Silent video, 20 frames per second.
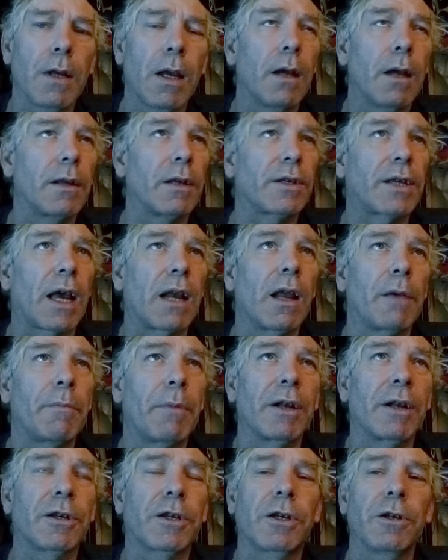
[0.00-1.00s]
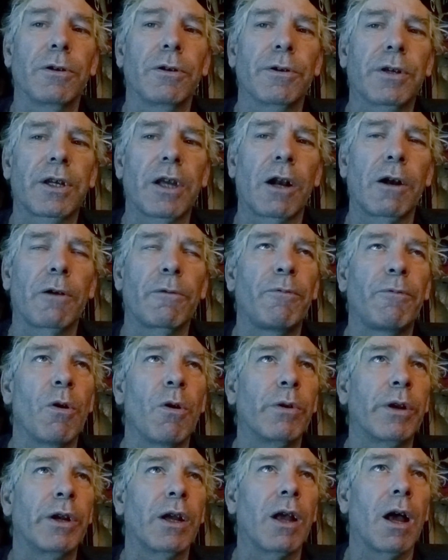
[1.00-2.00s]
And the satellite man is still
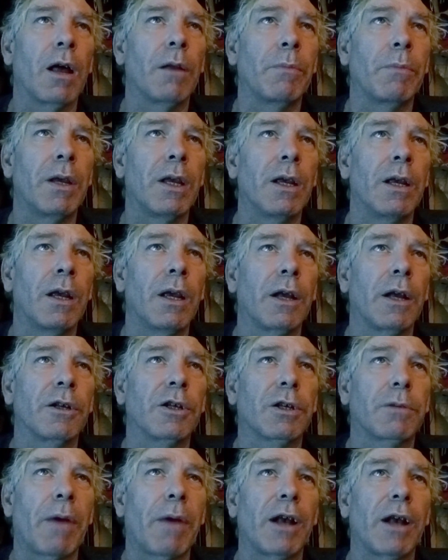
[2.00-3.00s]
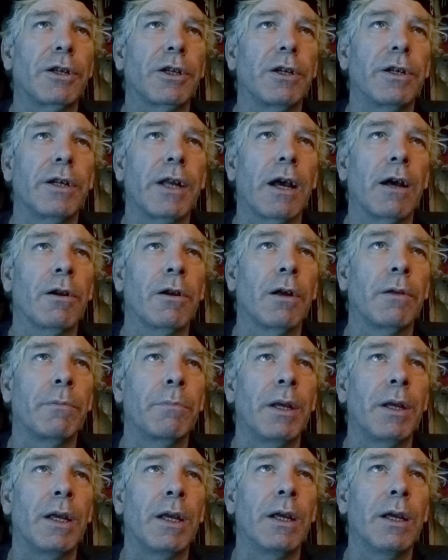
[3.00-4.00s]
centerfolding on me and smashing down on
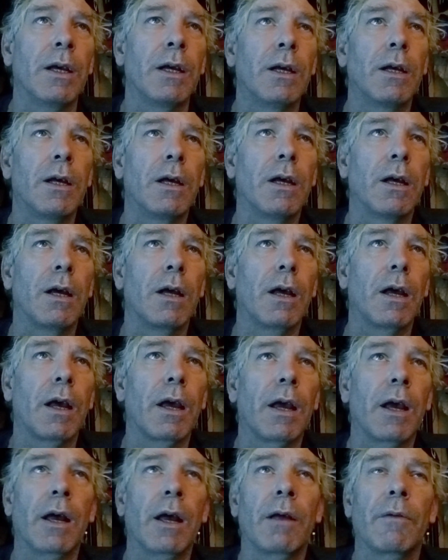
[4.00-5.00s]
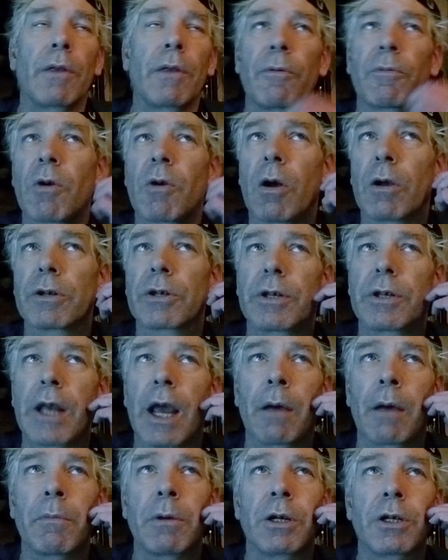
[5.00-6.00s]
me. And they've caused
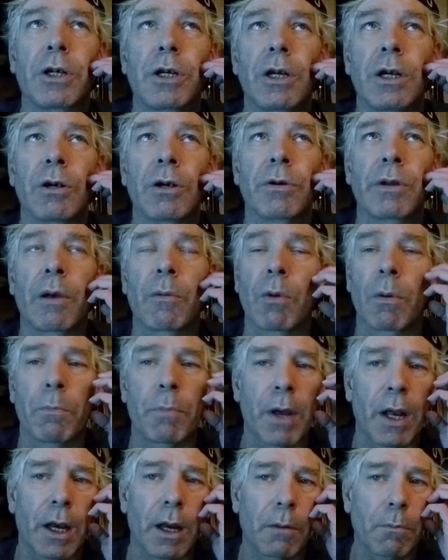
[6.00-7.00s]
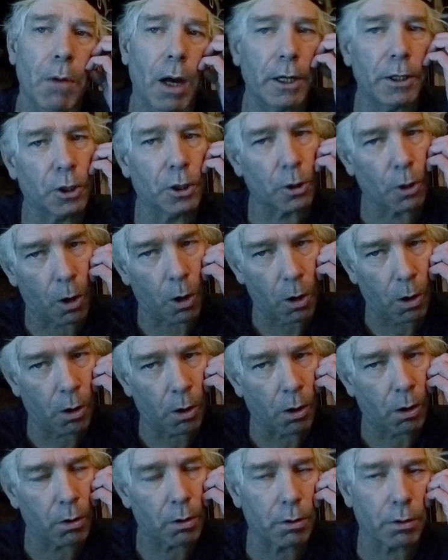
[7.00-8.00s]
damage here. They were bending my
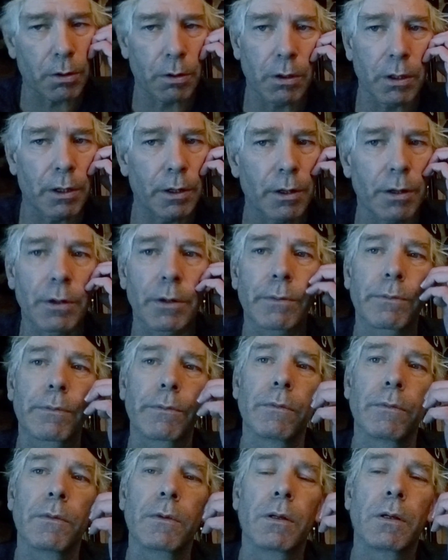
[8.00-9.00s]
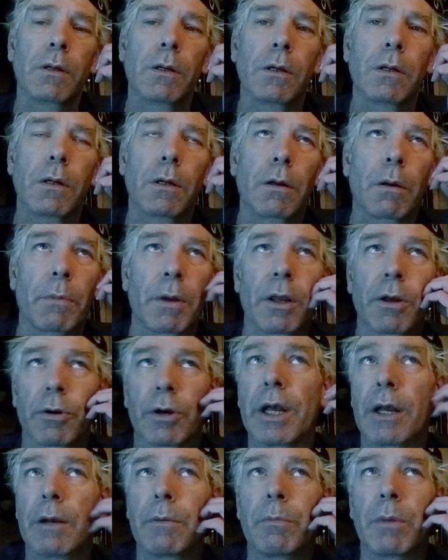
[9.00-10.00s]
jaw earlier. I mean, they're
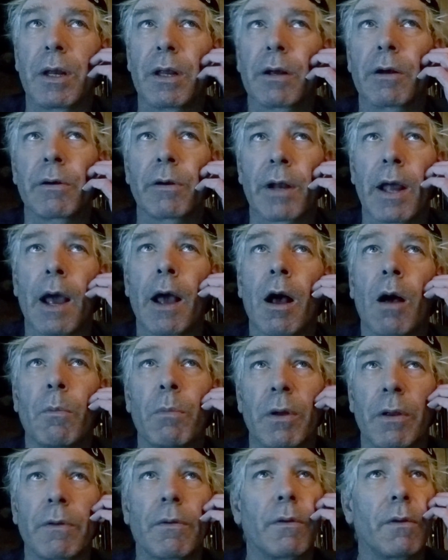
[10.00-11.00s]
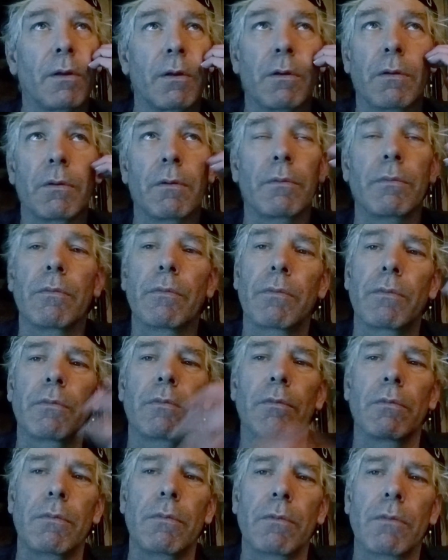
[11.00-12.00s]
hitting me there now, but
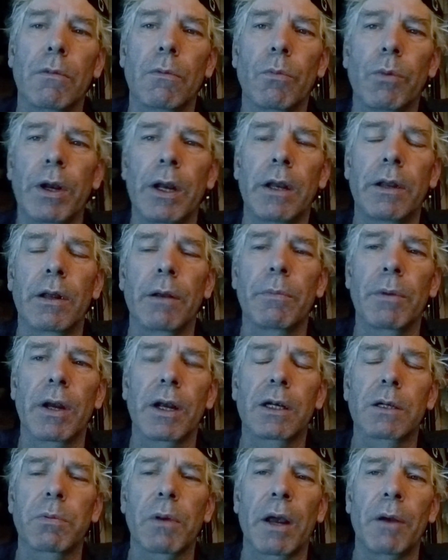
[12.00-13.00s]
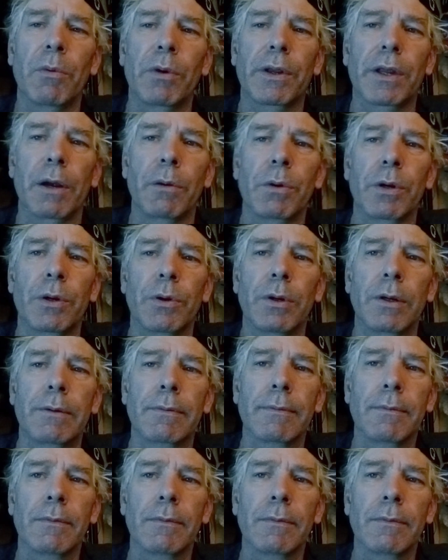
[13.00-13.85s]
we need them to explain what they were doing.